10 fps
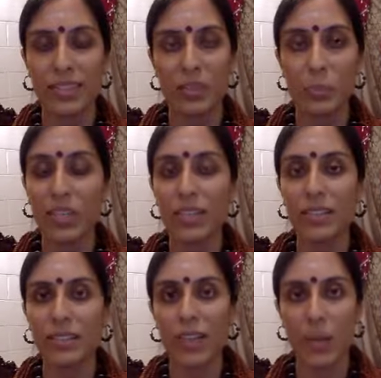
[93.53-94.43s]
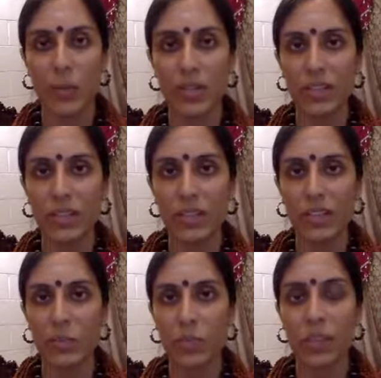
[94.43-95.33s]
and peace happened inside of
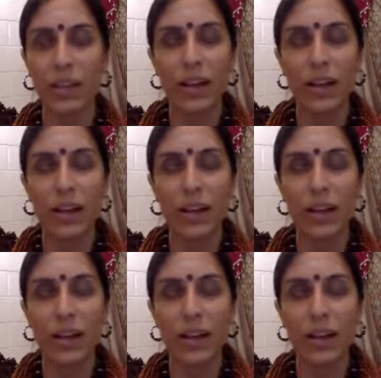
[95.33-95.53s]
me.